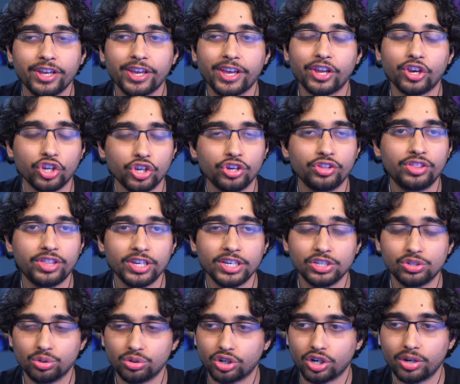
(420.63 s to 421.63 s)
And good things
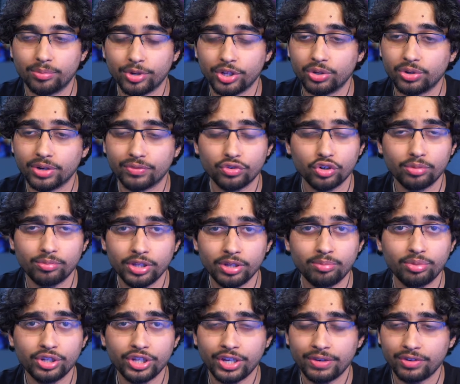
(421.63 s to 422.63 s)
will come to you. I firmly
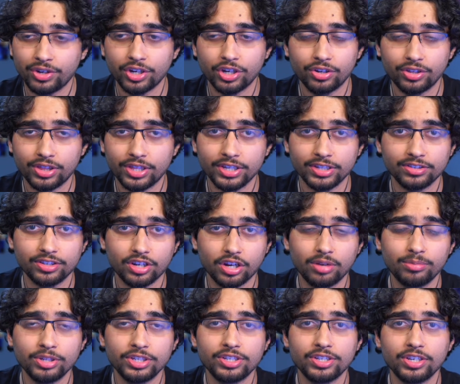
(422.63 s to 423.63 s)
believe in good things
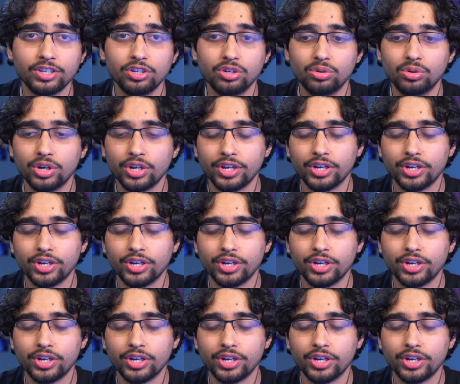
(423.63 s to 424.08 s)
coming to you.